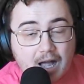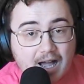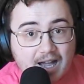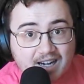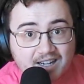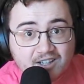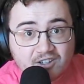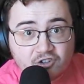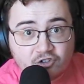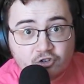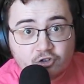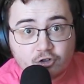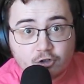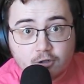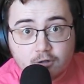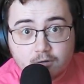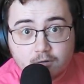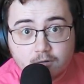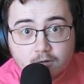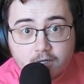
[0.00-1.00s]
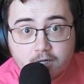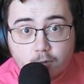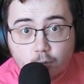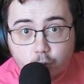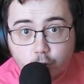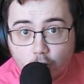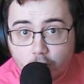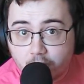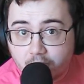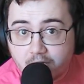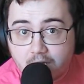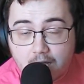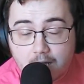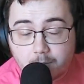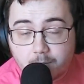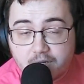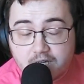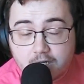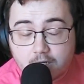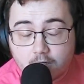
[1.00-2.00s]
I certainly will
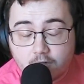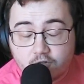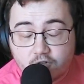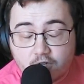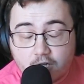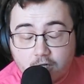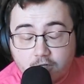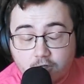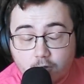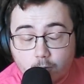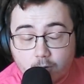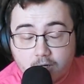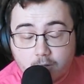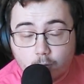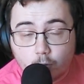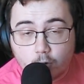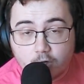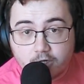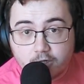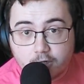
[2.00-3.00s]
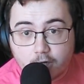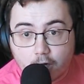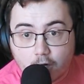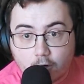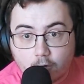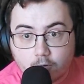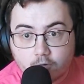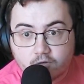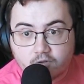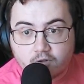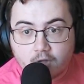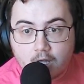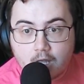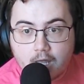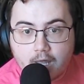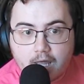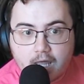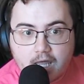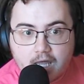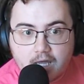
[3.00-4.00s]
not be continuing Windows.
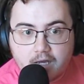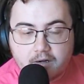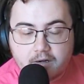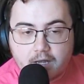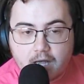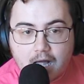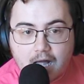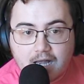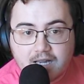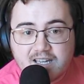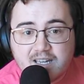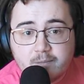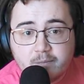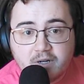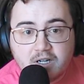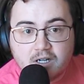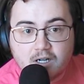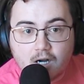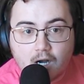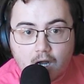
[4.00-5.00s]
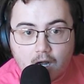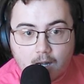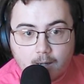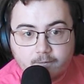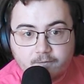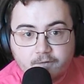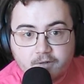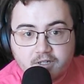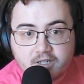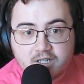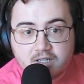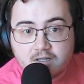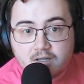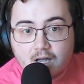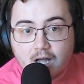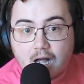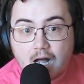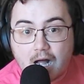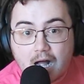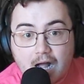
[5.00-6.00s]
And I am confident
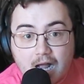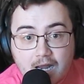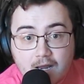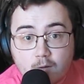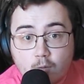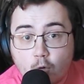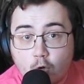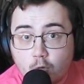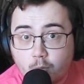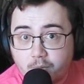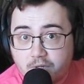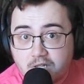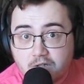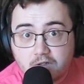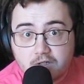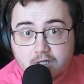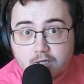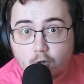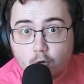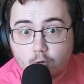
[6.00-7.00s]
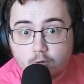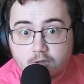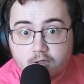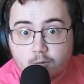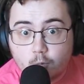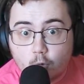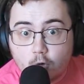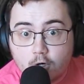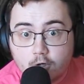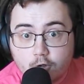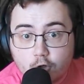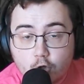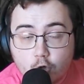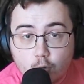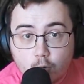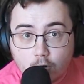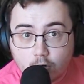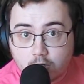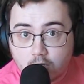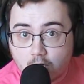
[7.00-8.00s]
I will be the only one who
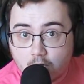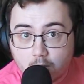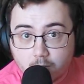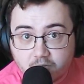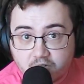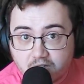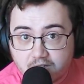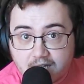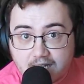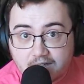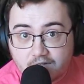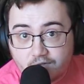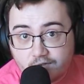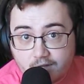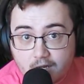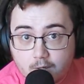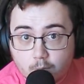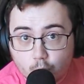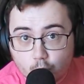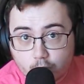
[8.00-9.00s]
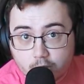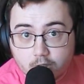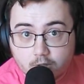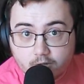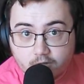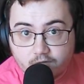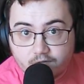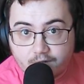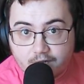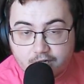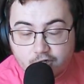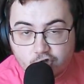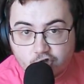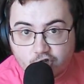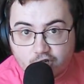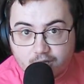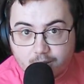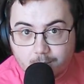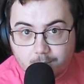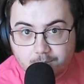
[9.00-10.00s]
will come to that same
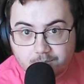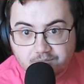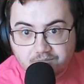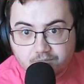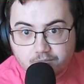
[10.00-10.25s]
realization.